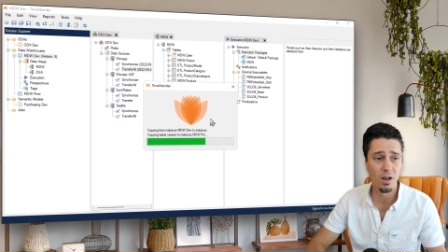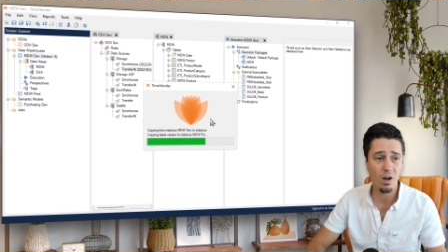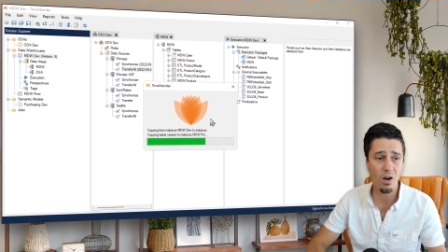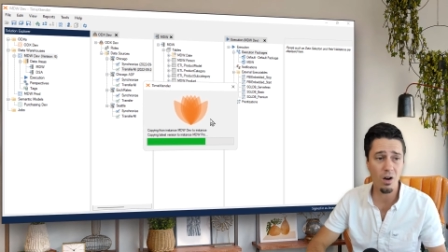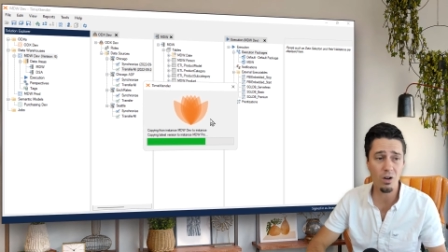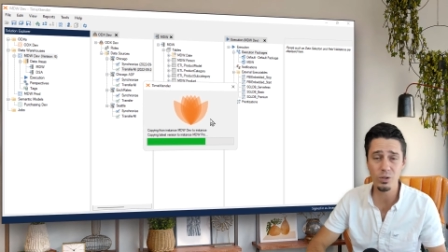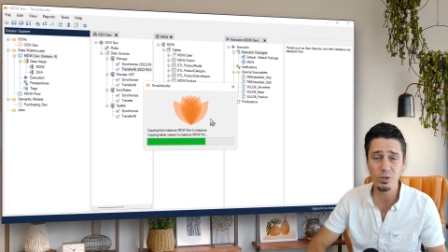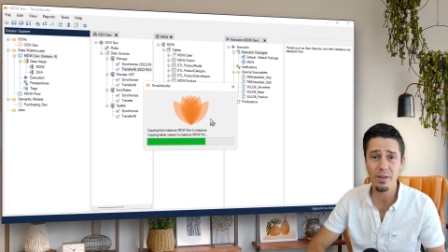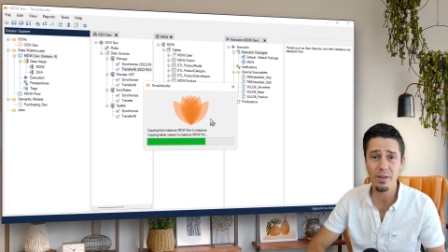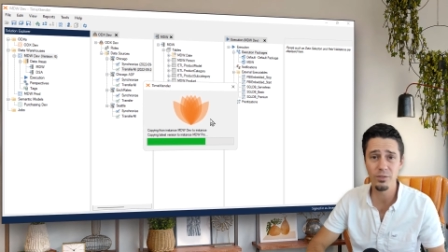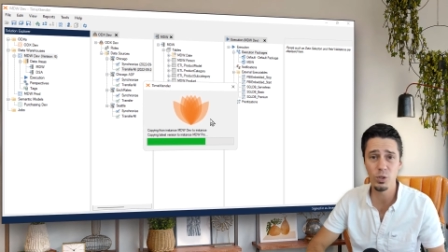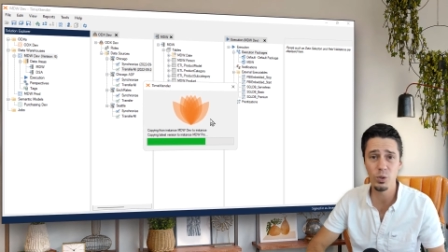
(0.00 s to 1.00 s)
All you
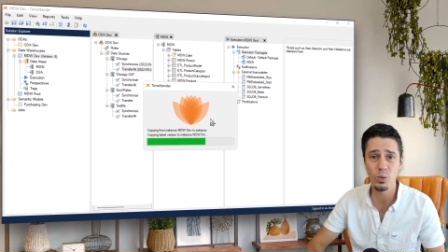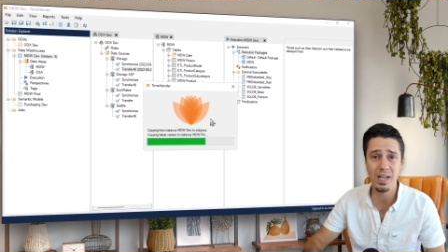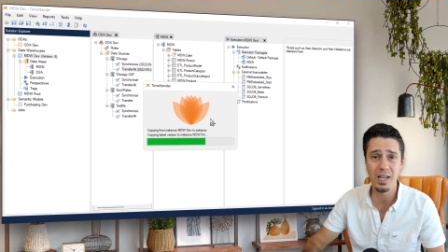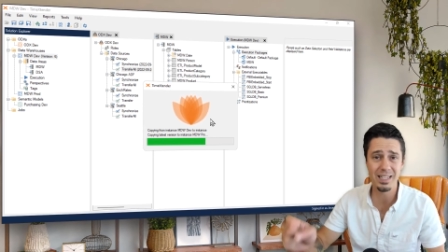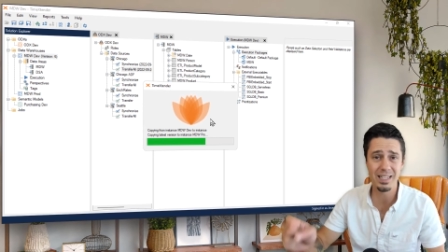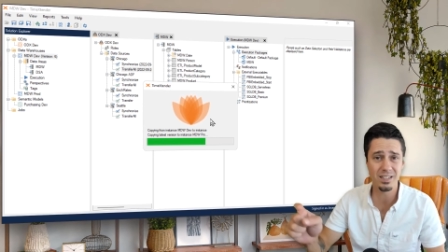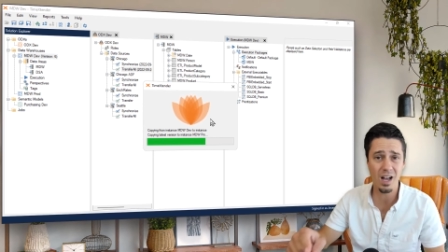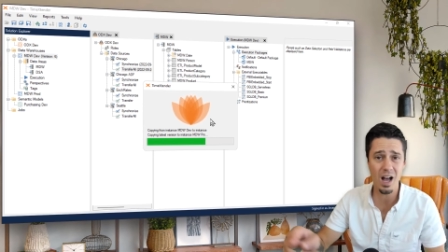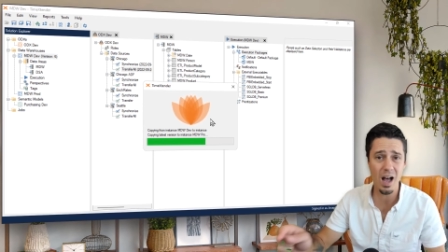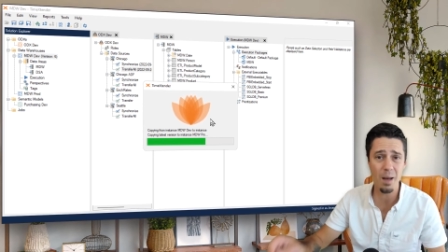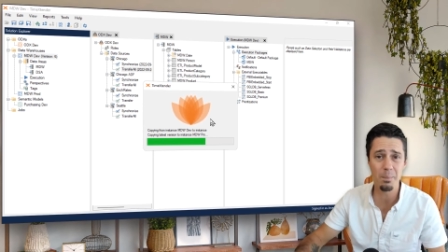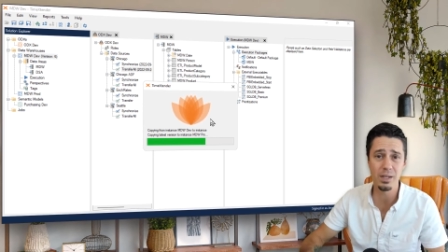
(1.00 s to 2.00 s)
have to do is
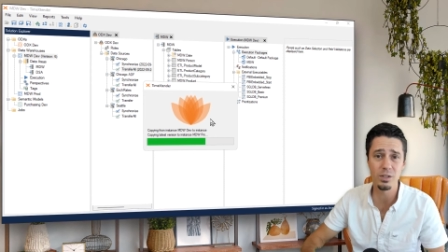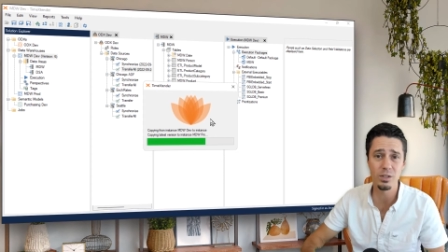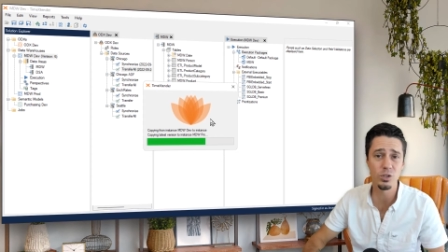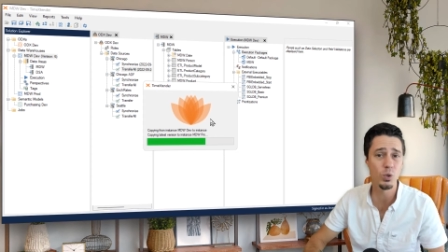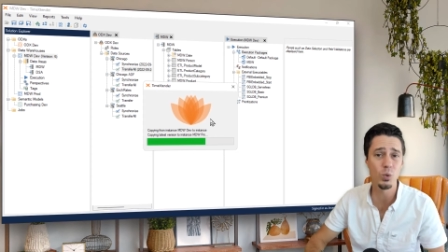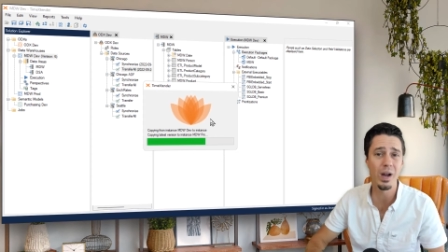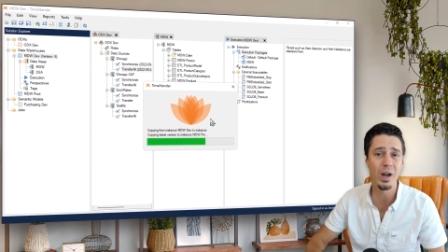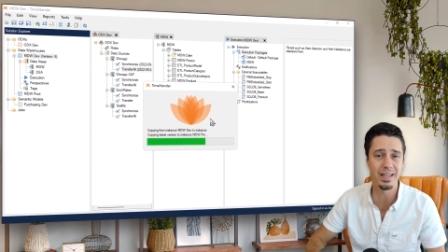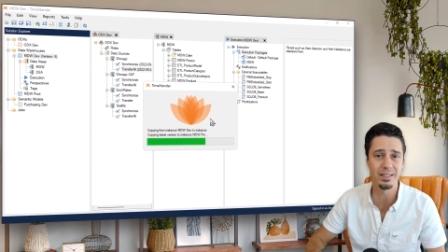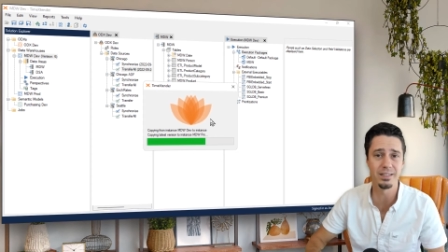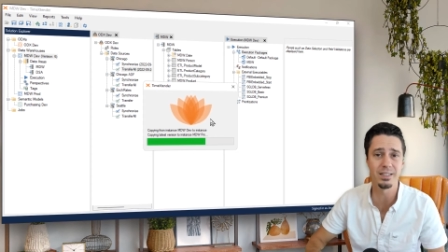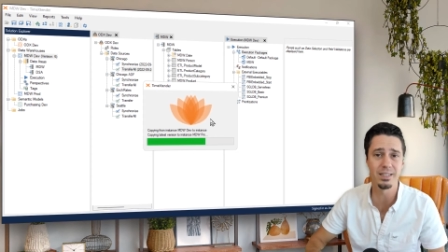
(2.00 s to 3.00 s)
copy to
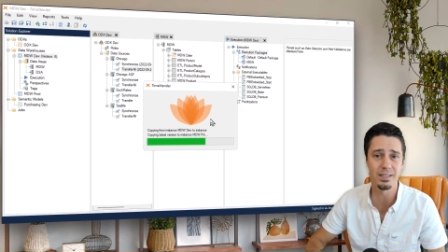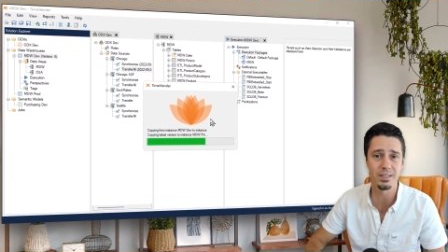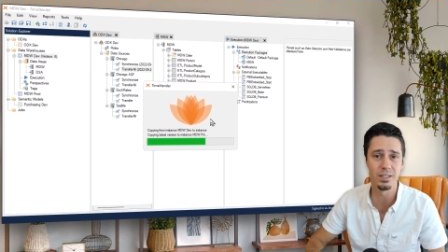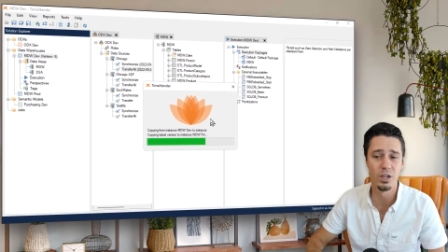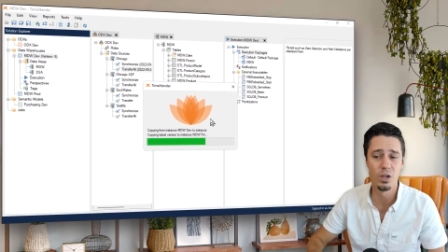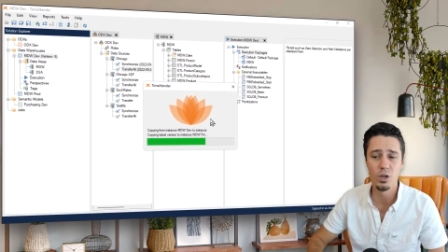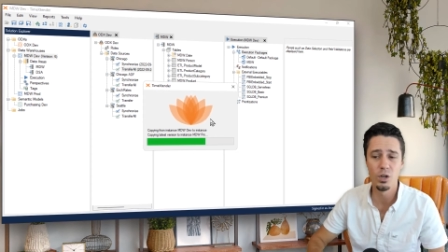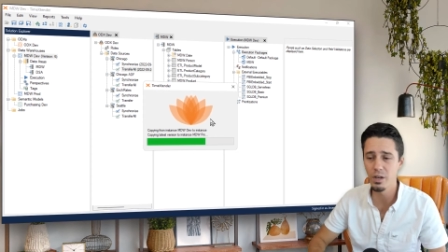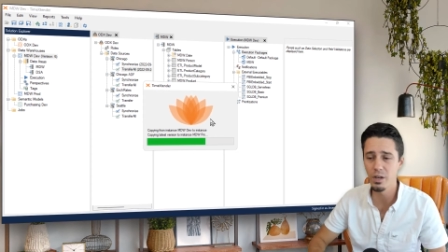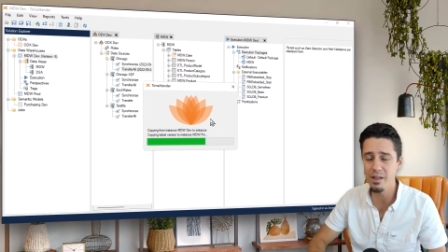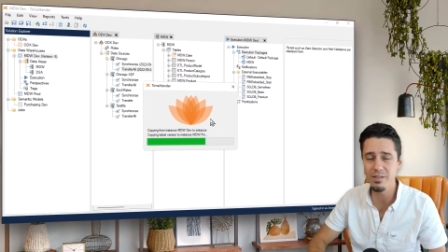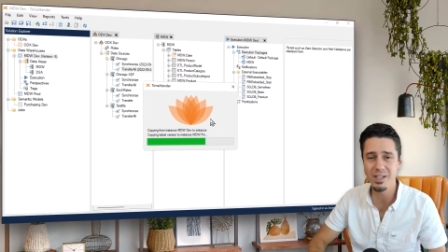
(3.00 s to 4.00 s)
instance.
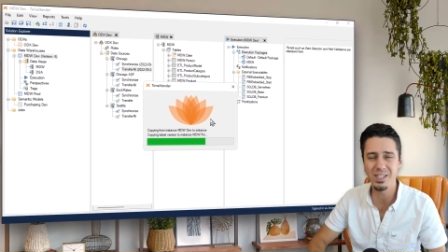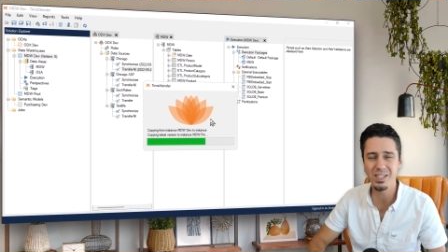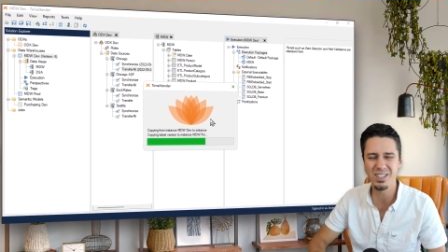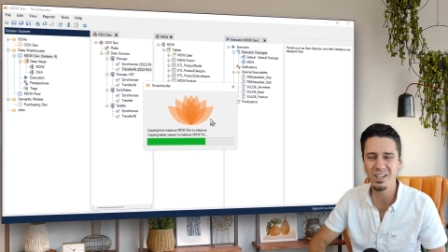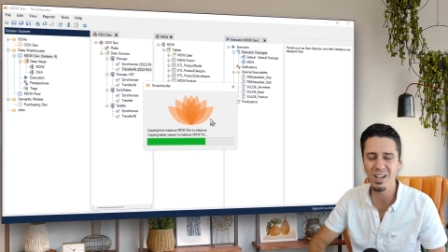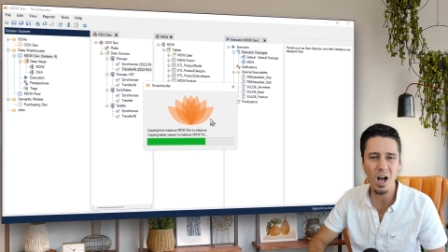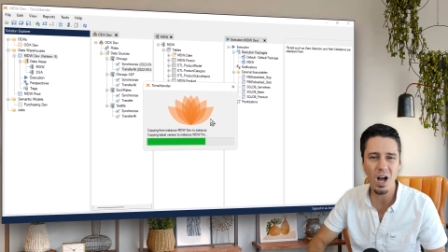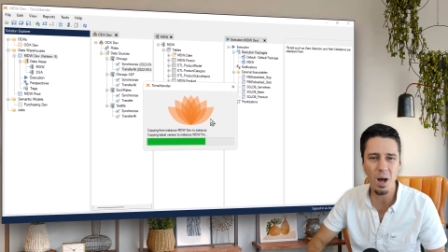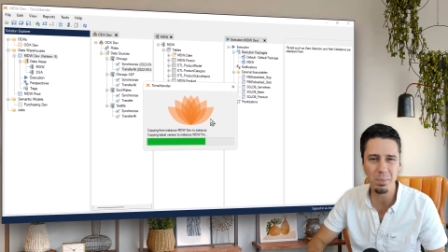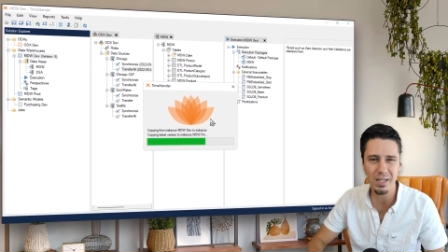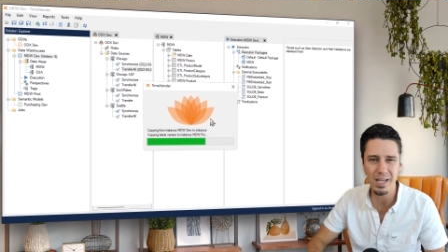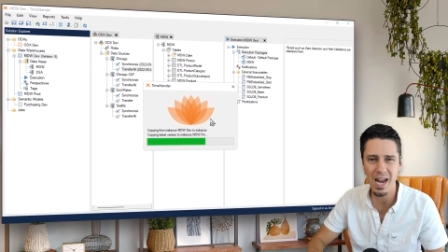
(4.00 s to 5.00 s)
None of this
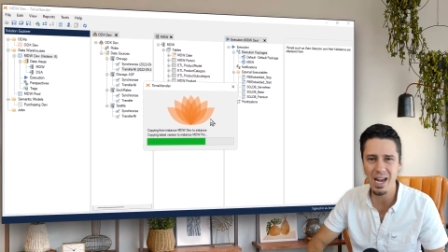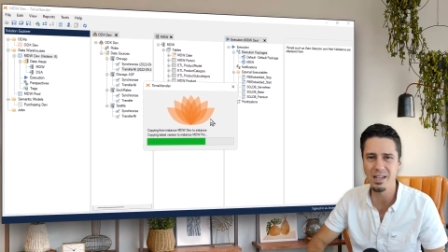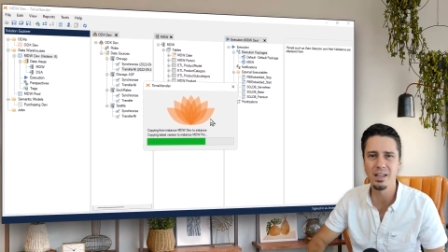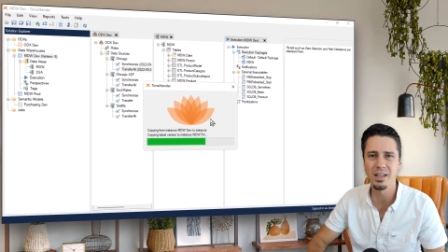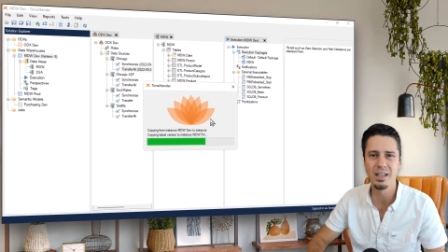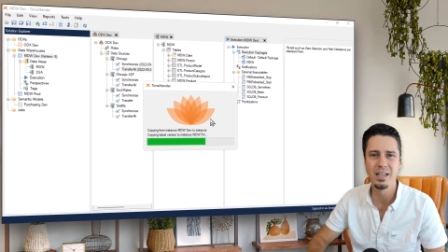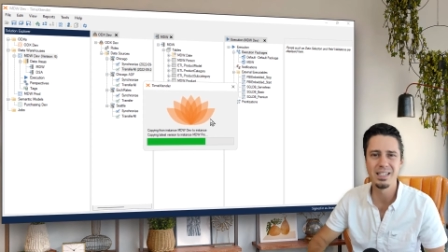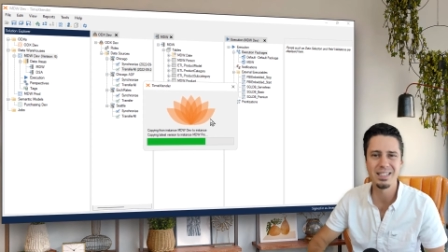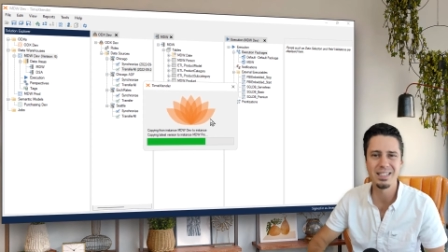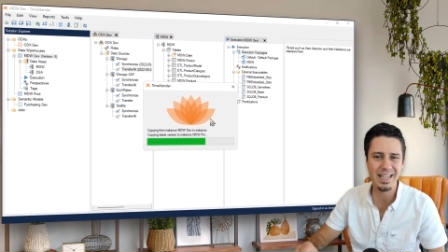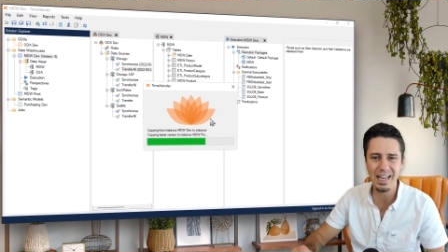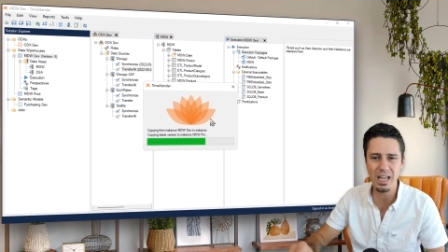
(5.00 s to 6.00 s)
complicated
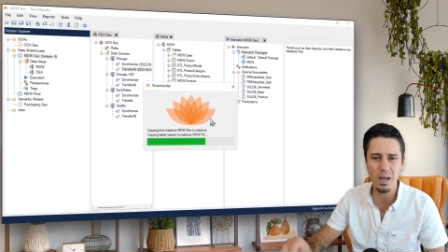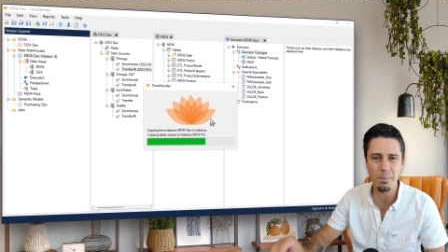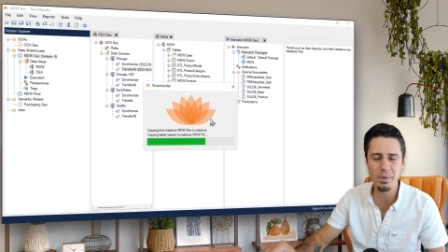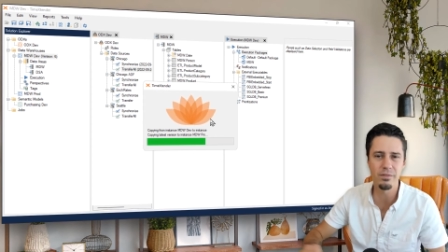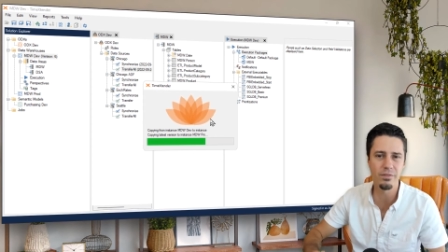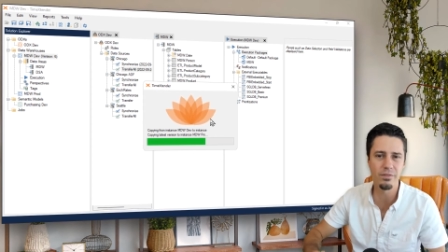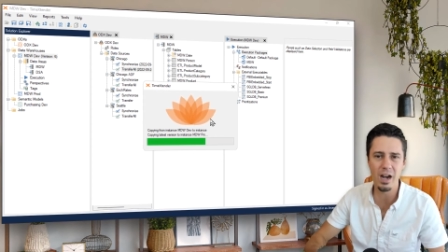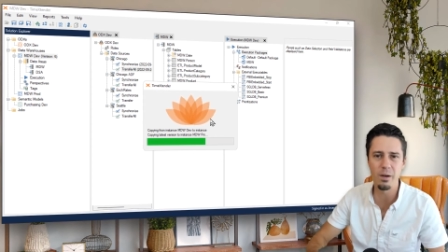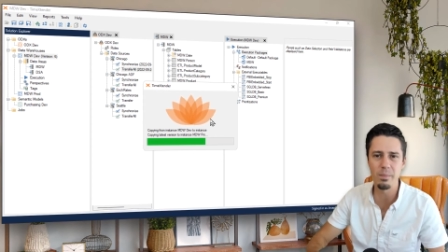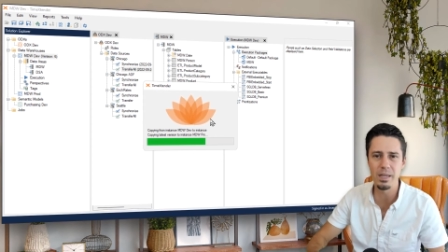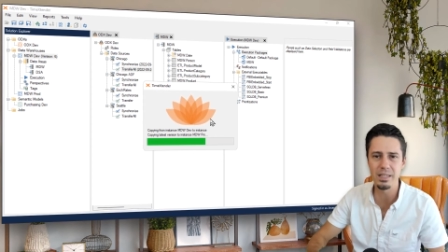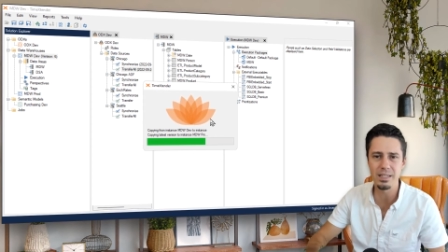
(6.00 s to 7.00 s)
setting up
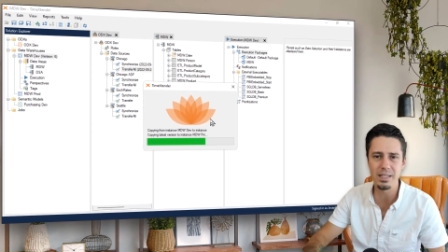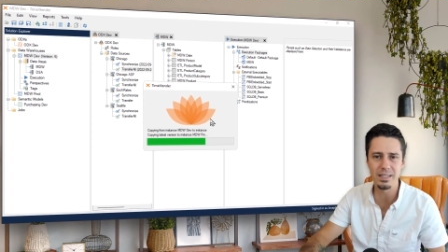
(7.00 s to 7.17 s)
environments and